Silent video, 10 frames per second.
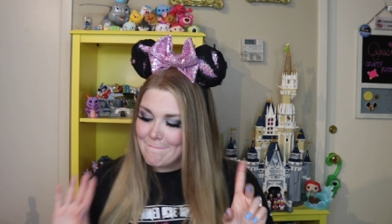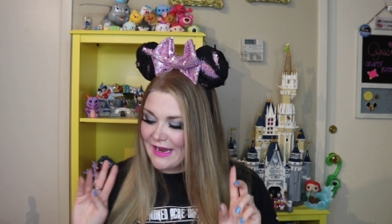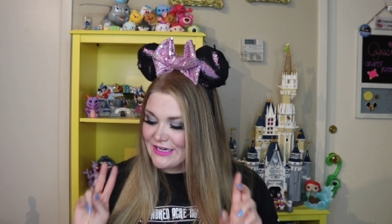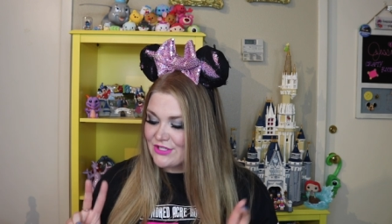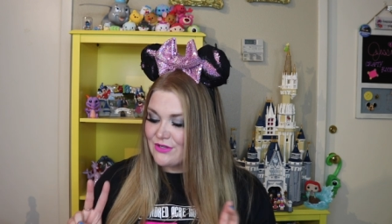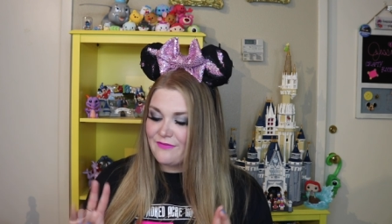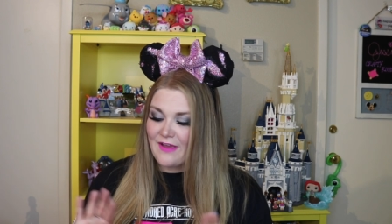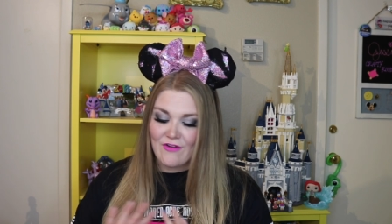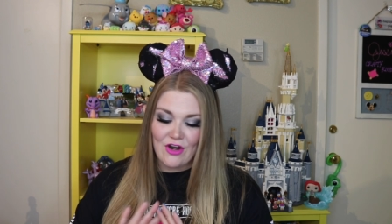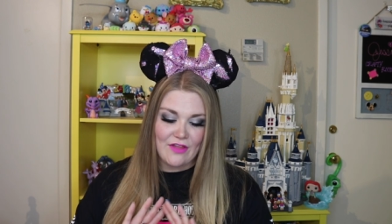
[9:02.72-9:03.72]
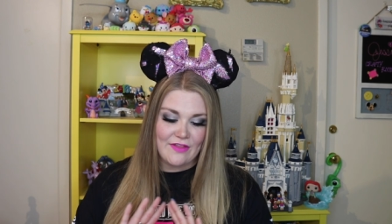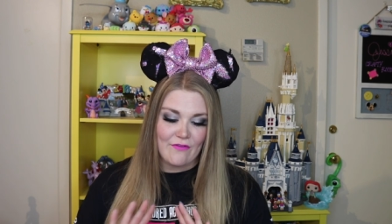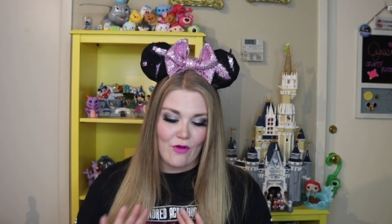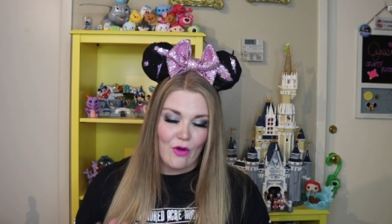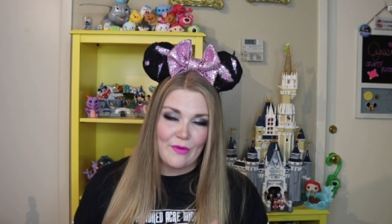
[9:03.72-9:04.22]
my two favorite,
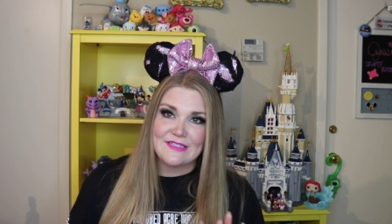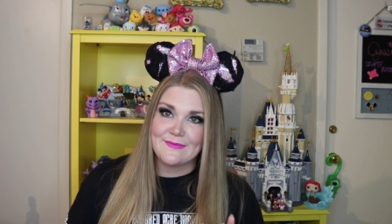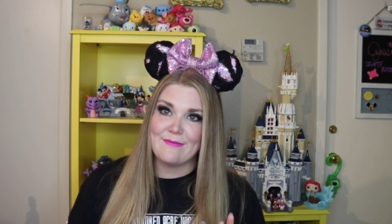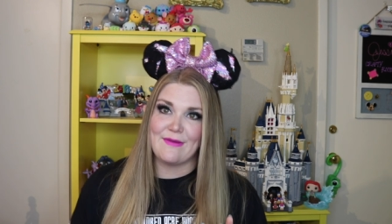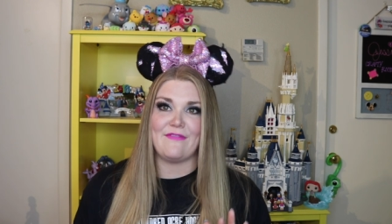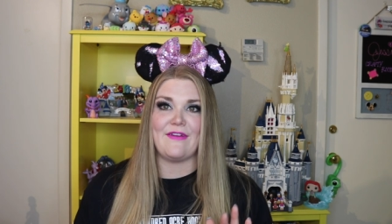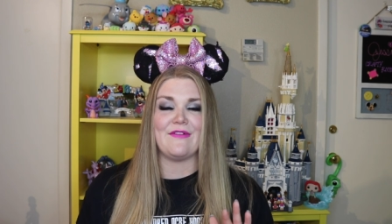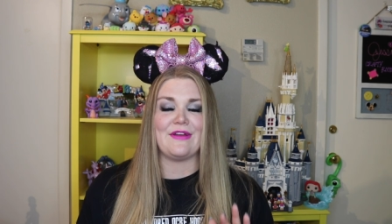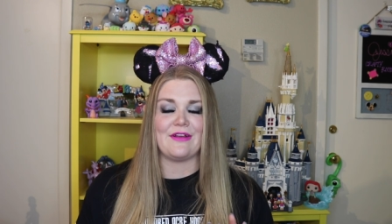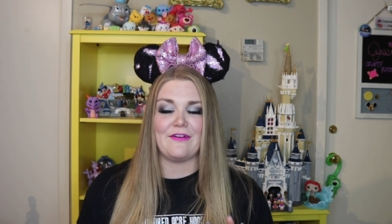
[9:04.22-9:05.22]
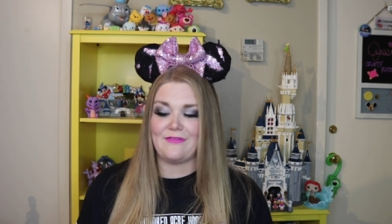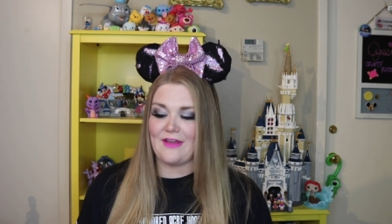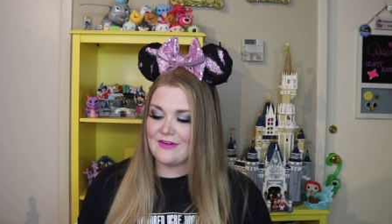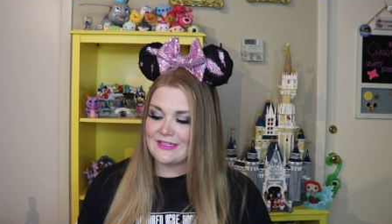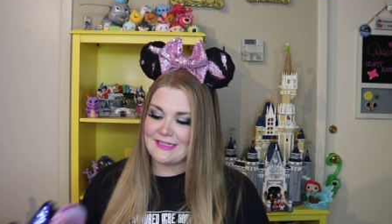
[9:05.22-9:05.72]
they've always been my favorite, their
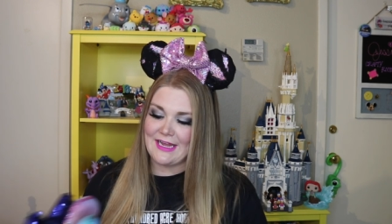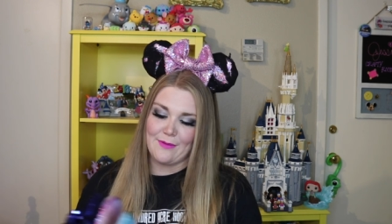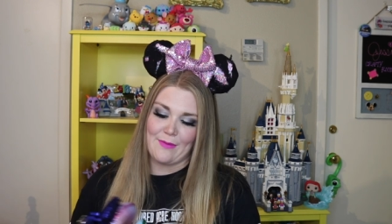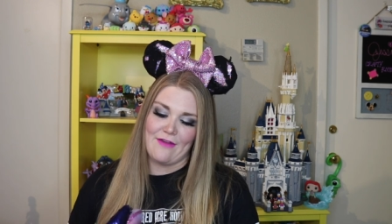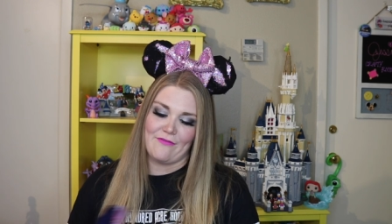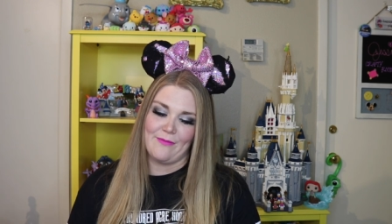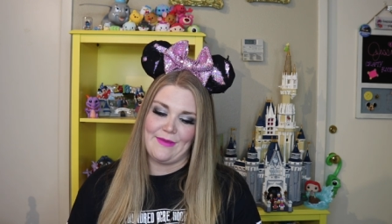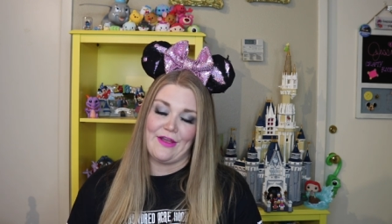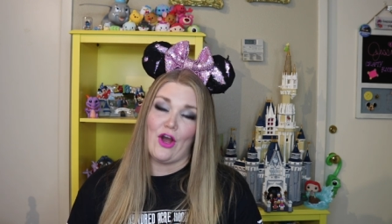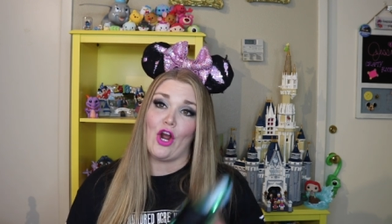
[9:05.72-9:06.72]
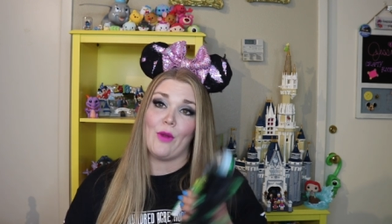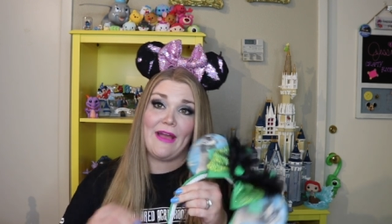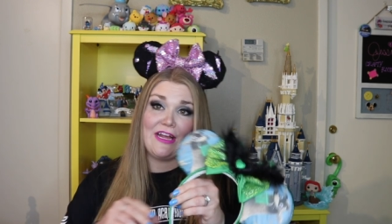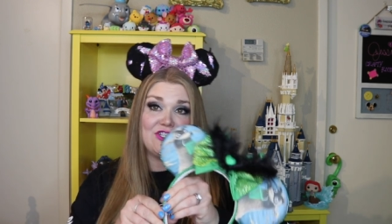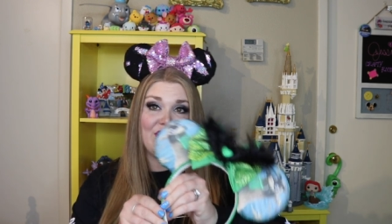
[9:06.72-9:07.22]
favorite standby for me are
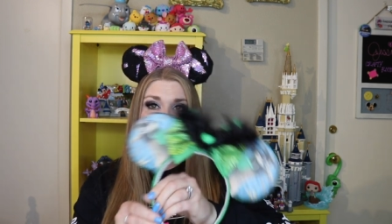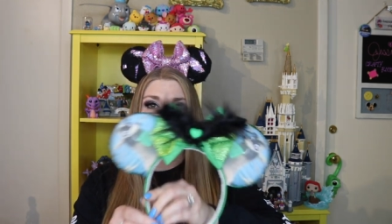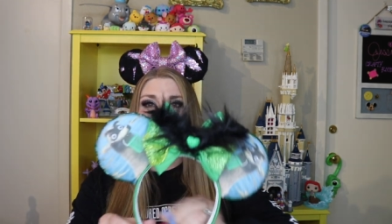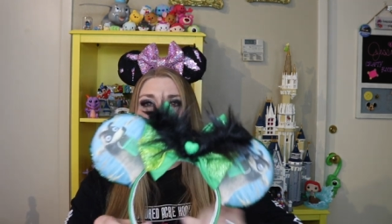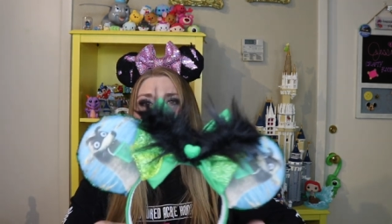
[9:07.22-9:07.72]
my Gerald